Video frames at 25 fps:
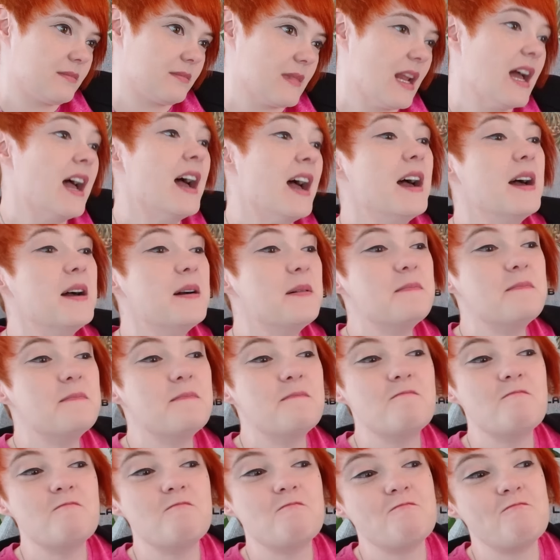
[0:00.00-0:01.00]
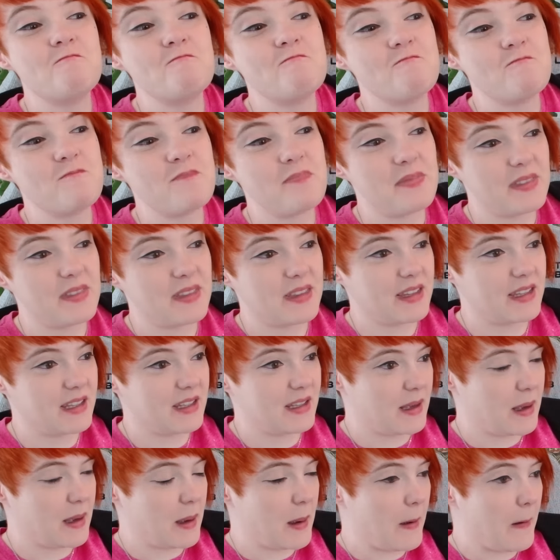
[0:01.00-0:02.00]
Okay. On 3.
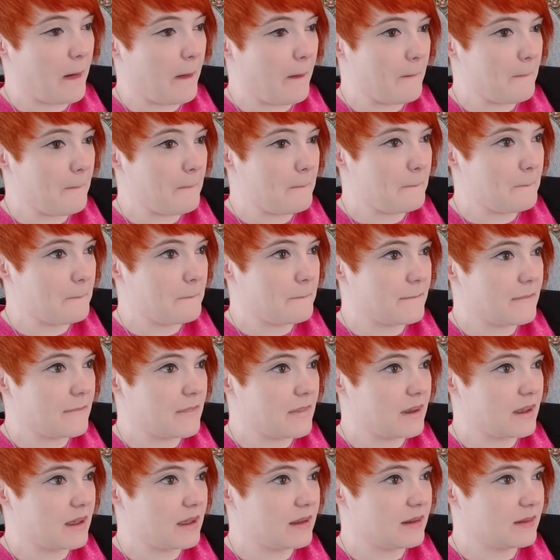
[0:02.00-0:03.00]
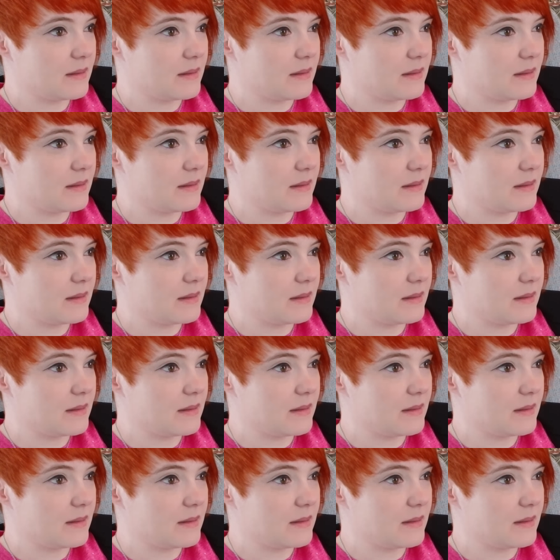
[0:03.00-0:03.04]
1.